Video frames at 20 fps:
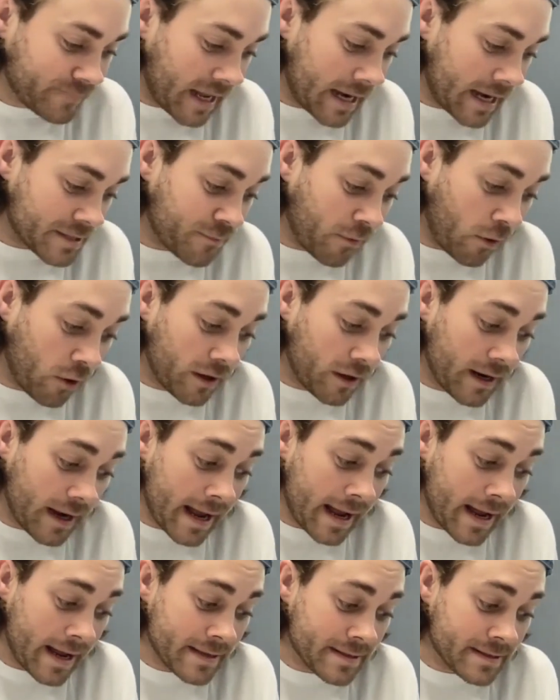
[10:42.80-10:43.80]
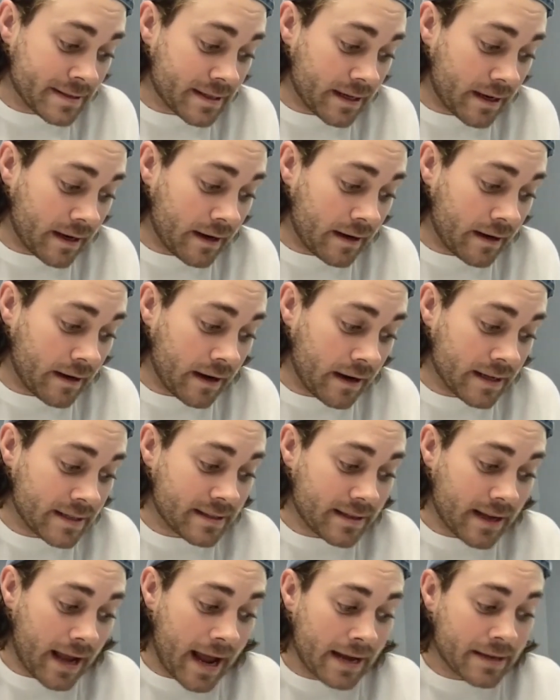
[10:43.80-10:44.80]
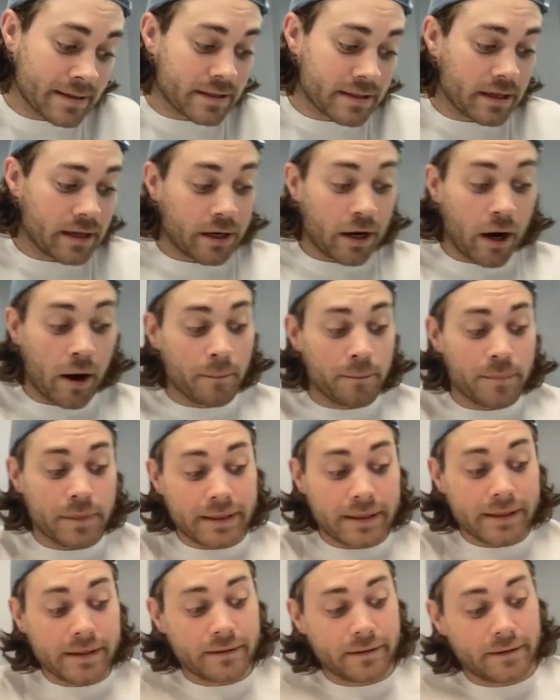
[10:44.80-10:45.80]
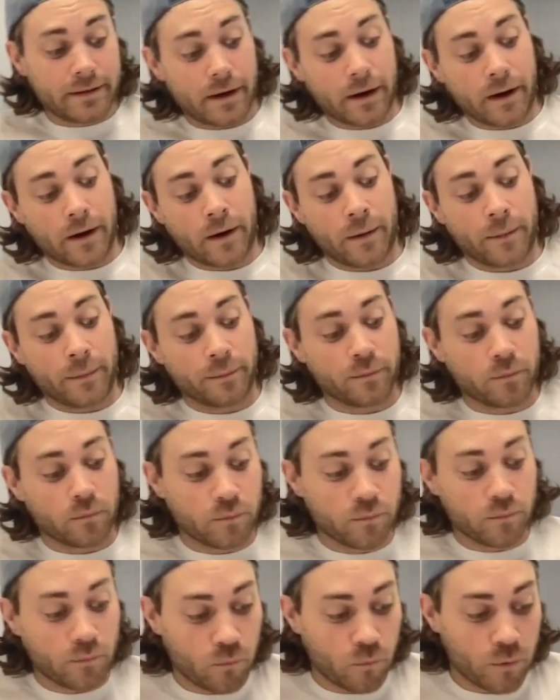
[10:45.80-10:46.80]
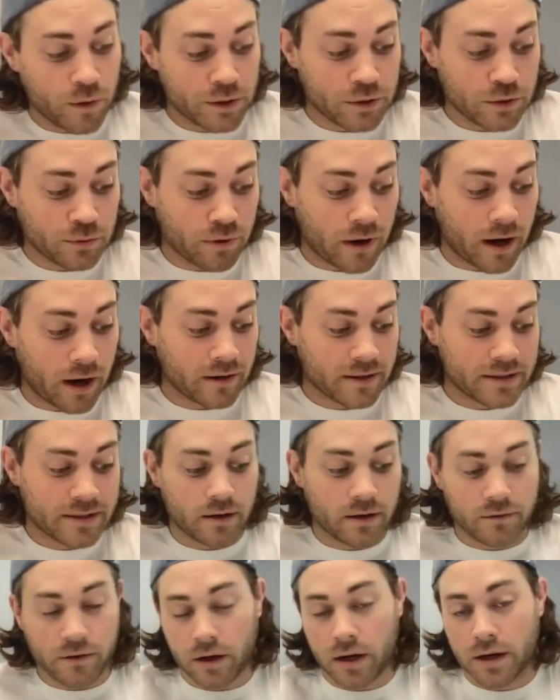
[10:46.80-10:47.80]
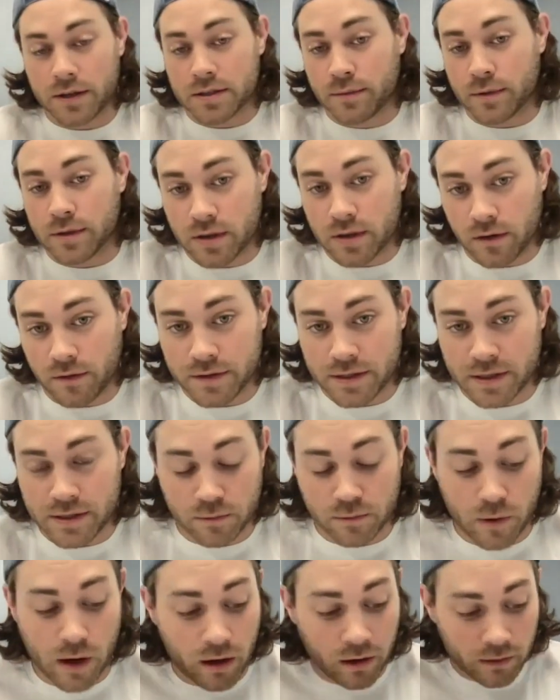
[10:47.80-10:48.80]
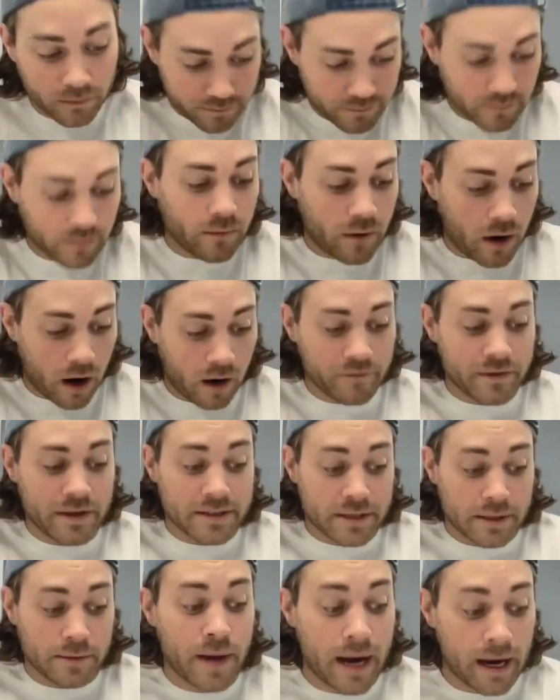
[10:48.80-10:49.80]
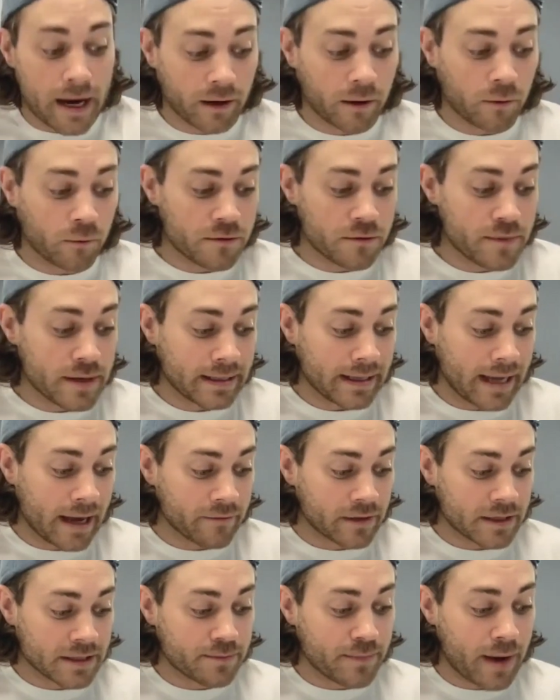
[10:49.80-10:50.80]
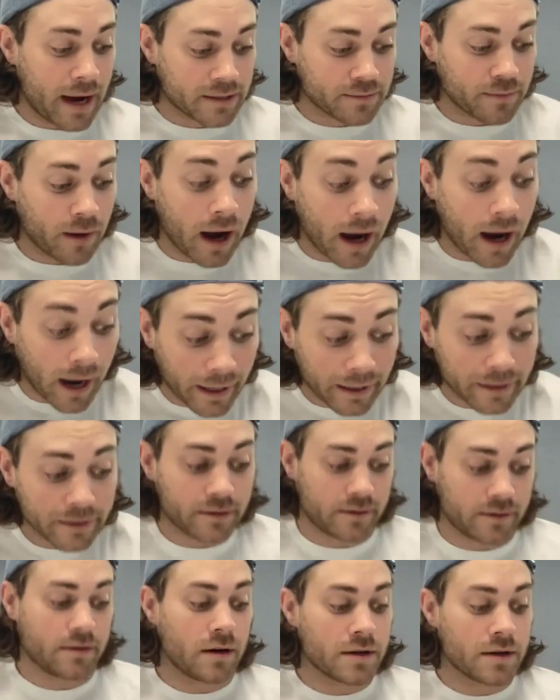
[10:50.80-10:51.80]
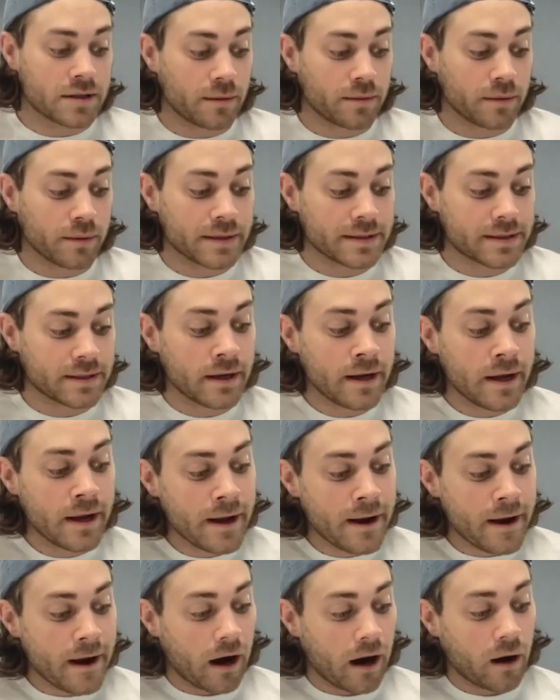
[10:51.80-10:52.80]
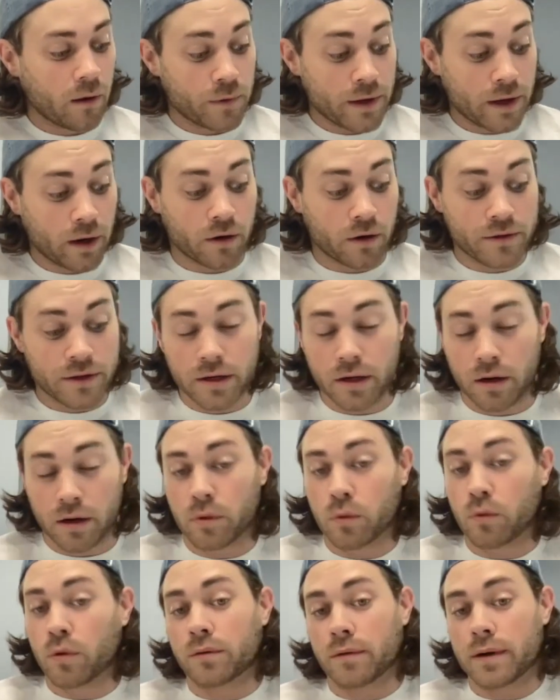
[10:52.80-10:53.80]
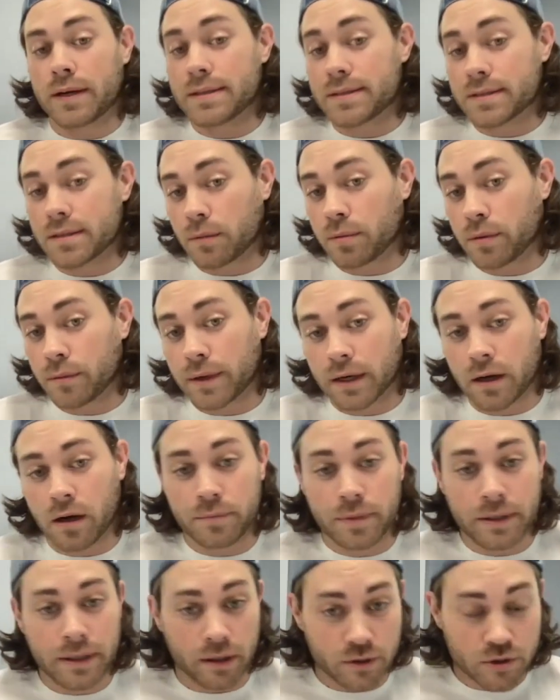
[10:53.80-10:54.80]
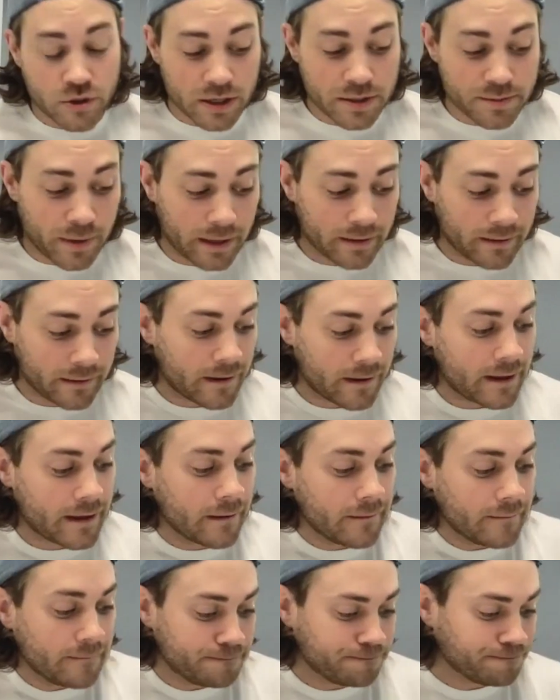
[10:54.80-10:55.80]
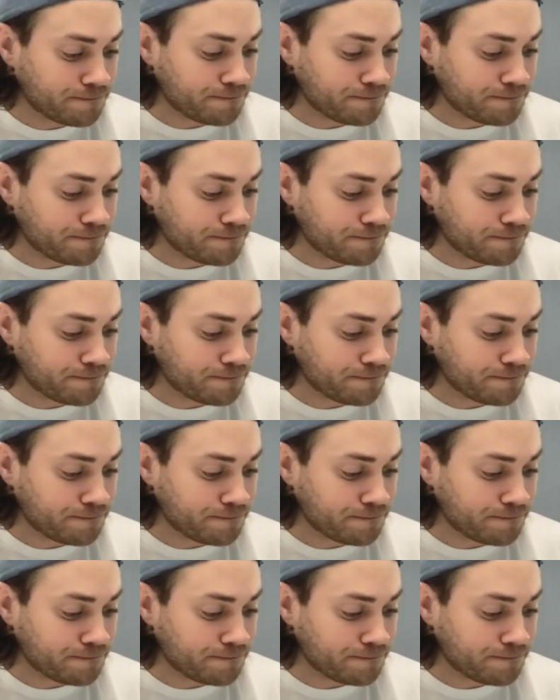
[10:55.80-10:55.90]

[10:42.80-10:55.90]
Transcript: As far as us as a company, we do pride ourselves on customer service as well. Obviously, pairing with being evidence-backed behind our supplements. We are the #1 rated supplement company on Trustpilot right now.